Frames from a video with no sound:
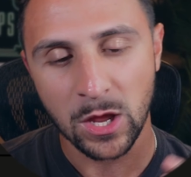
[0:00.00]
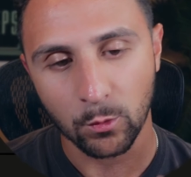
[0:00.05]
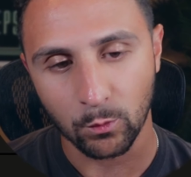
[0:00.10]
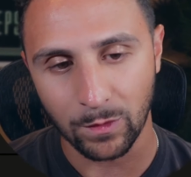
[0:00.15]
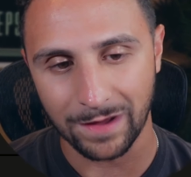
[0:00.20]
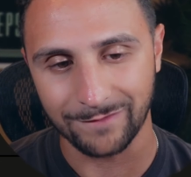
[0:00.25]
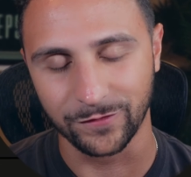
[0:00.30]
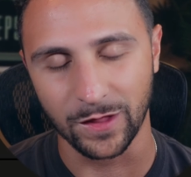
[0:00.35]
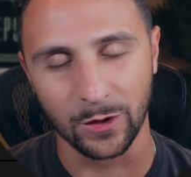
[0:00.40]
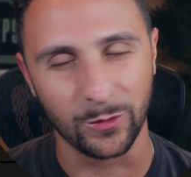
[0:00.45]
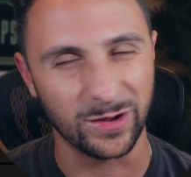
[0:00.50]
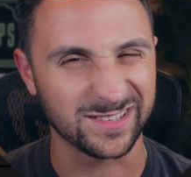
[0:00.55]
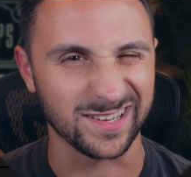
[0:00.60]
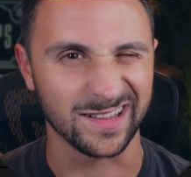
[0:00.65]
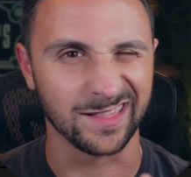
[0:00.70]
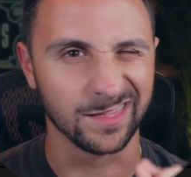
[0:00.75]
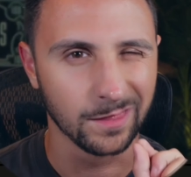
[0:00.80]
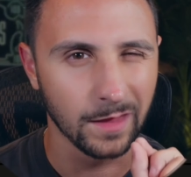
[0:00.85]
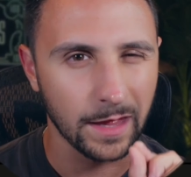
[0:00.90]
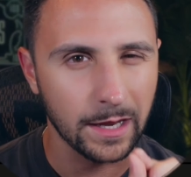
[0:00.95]
WebFlow is a
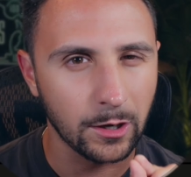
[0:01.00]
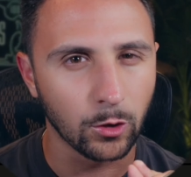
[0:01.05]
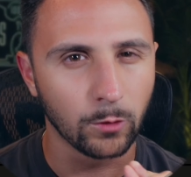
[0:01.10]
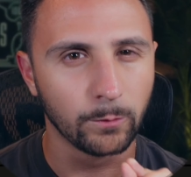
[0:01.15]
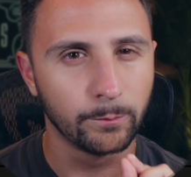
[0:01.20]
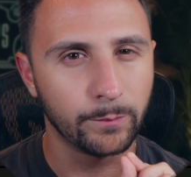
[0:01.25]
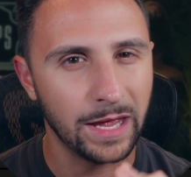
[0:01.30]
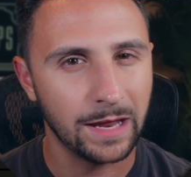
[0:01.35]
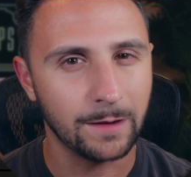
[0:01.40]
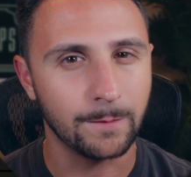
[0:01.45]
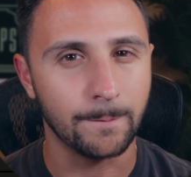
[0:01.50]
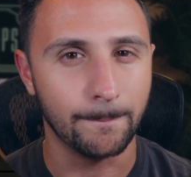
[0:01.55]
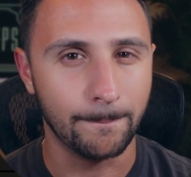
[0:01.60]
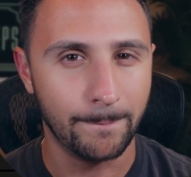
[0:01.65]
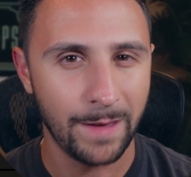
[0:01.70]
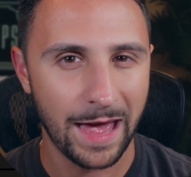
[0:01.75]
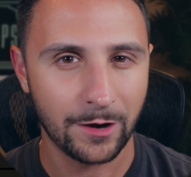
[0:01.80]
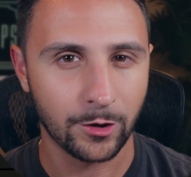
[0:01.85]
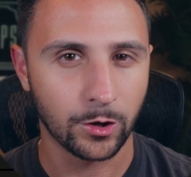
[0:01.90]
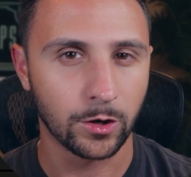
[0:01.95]
little bit
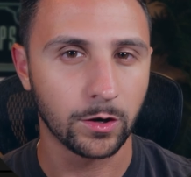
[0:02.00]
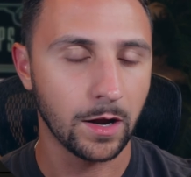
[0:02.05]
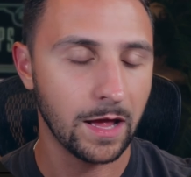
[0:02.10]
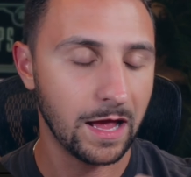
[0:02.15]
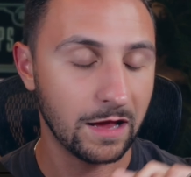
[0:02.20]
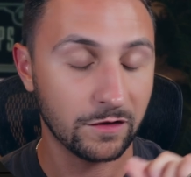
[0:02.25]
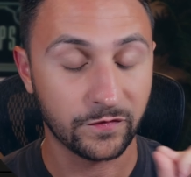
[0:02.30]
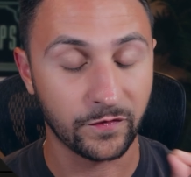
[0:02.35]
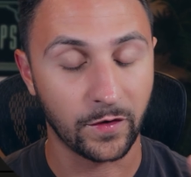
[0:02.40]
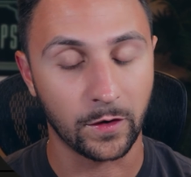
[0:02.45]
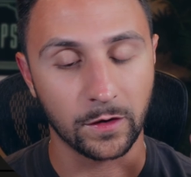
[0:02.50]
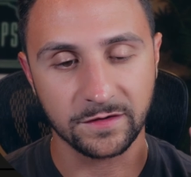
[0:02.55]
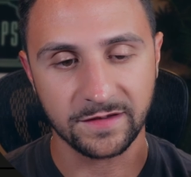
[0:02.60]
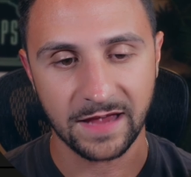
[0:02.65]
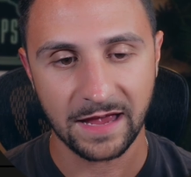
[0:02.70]
better as far as